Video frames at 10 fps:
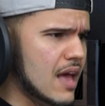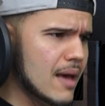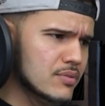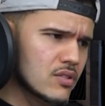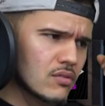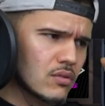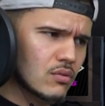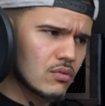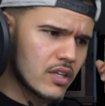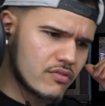
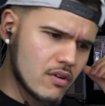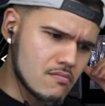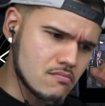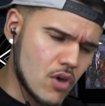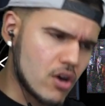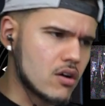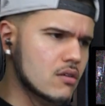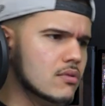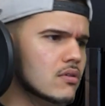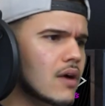Absolutely
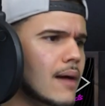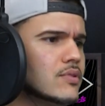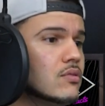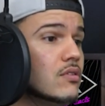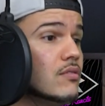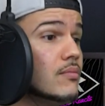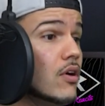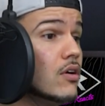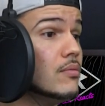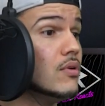remarkable. Absolutely
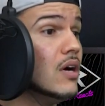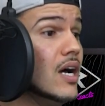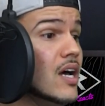remarkable.